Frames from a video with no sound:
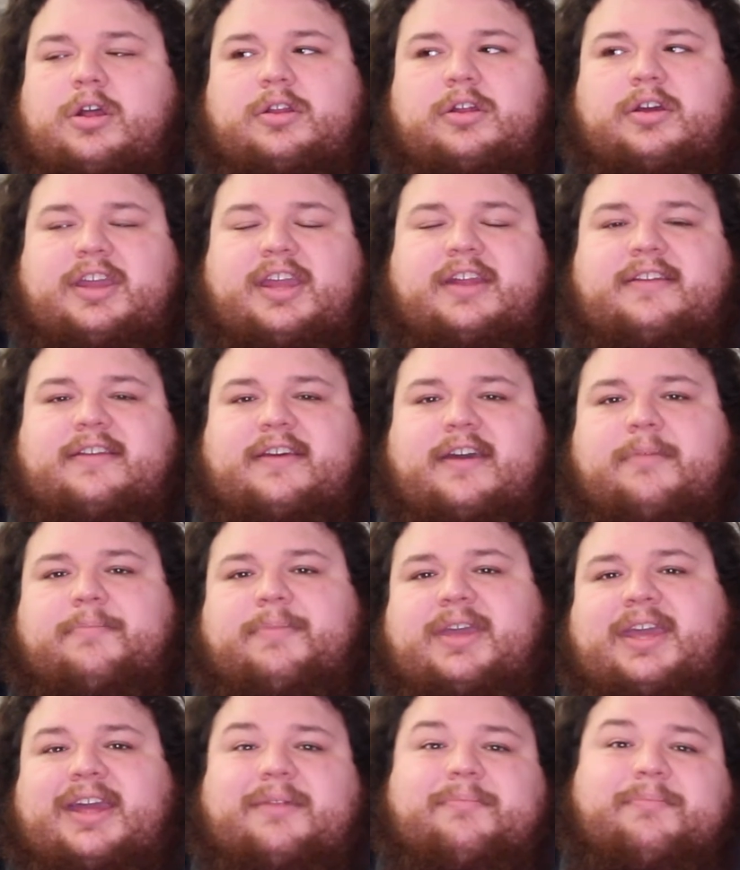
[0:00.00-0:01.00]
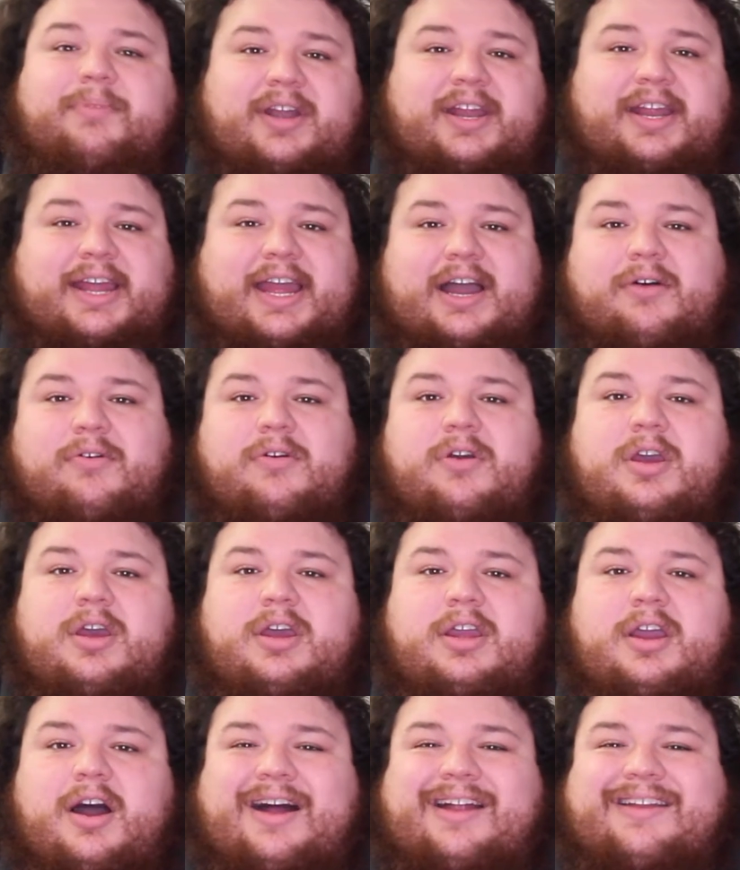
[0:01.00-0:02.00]
looking to begin putting out
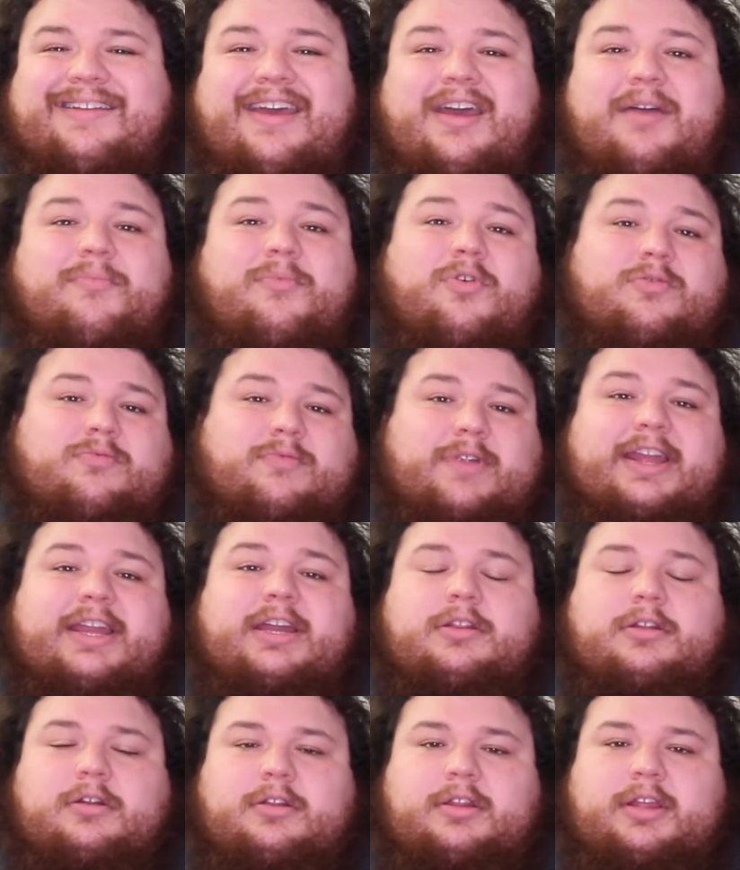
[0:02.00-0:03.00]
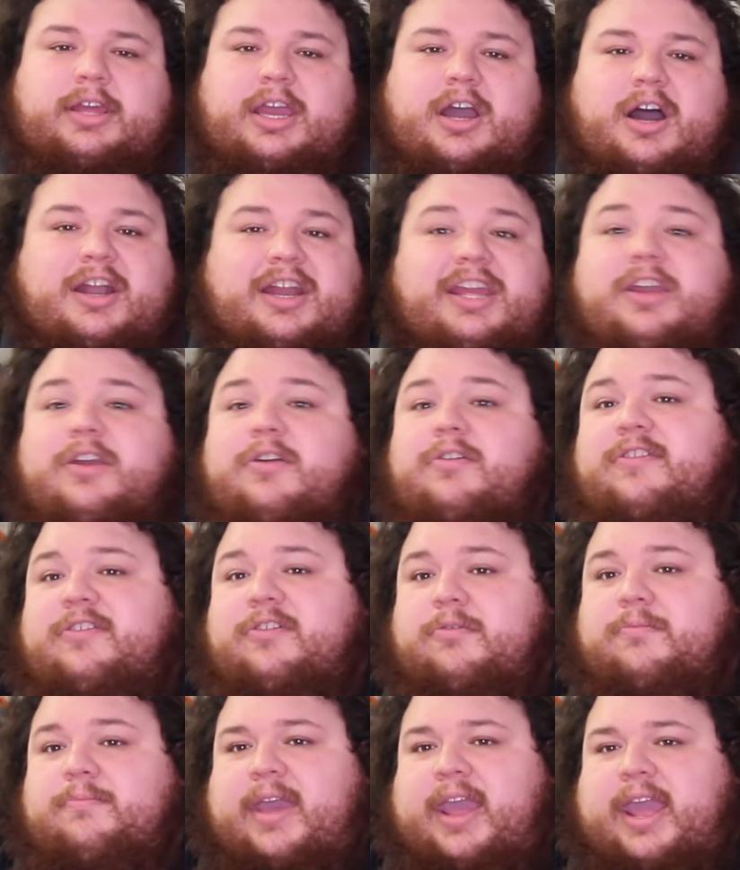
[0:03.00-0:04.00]
content more regularly on a
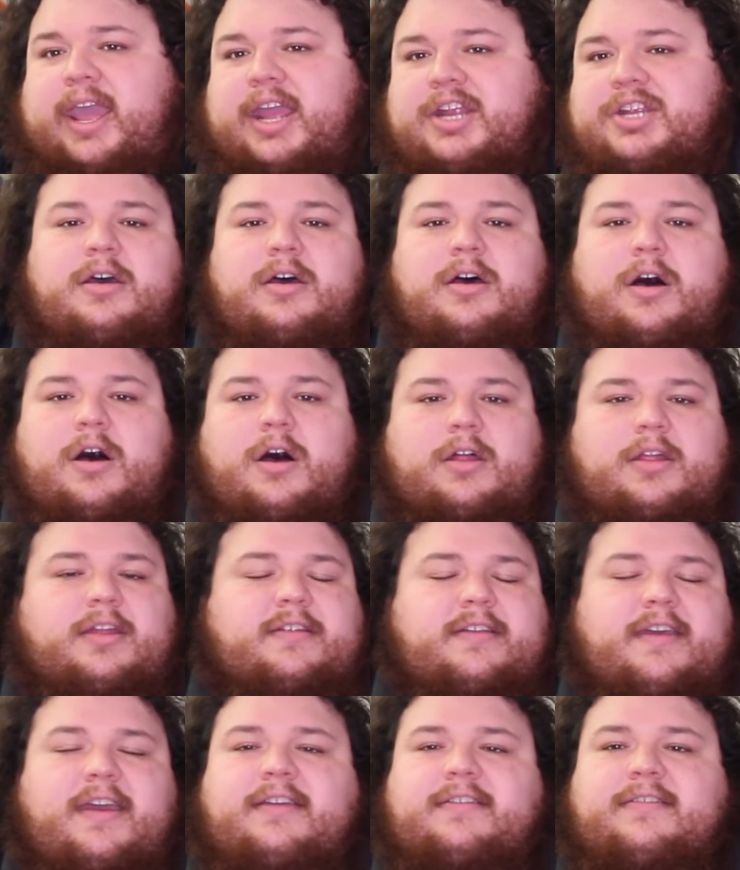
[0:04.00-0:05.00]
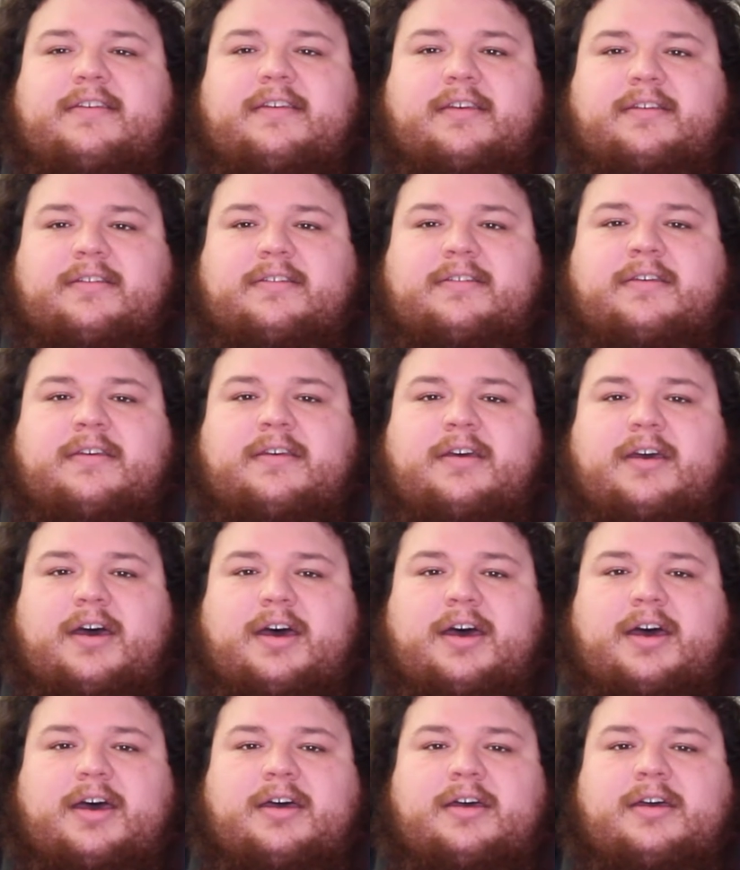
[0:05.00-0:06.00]
YouTube page. All it takes is
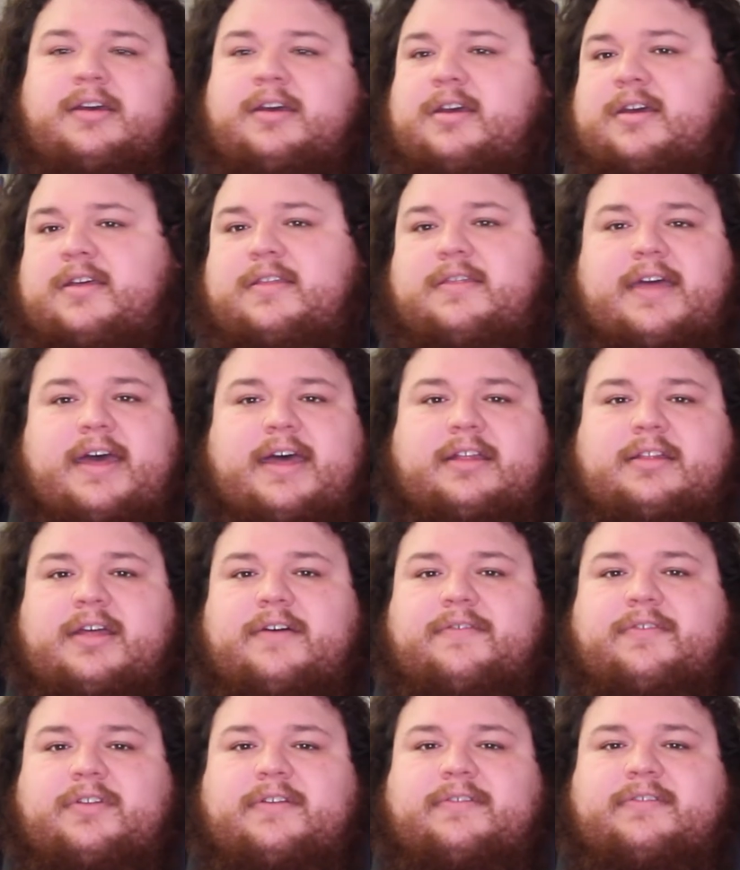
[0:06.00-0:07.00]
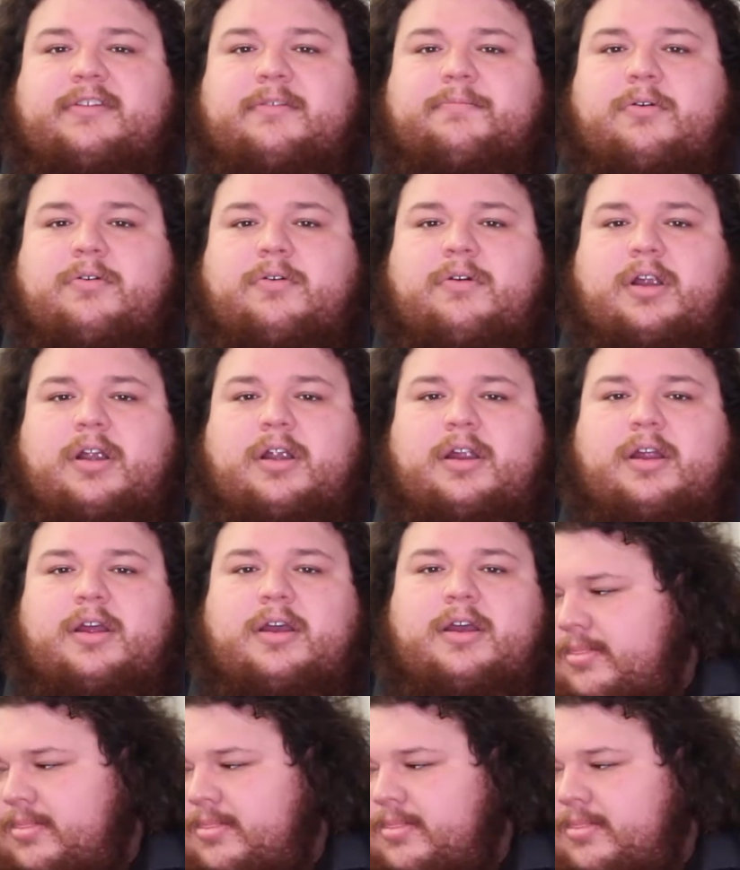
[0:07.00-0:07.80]
that level of support.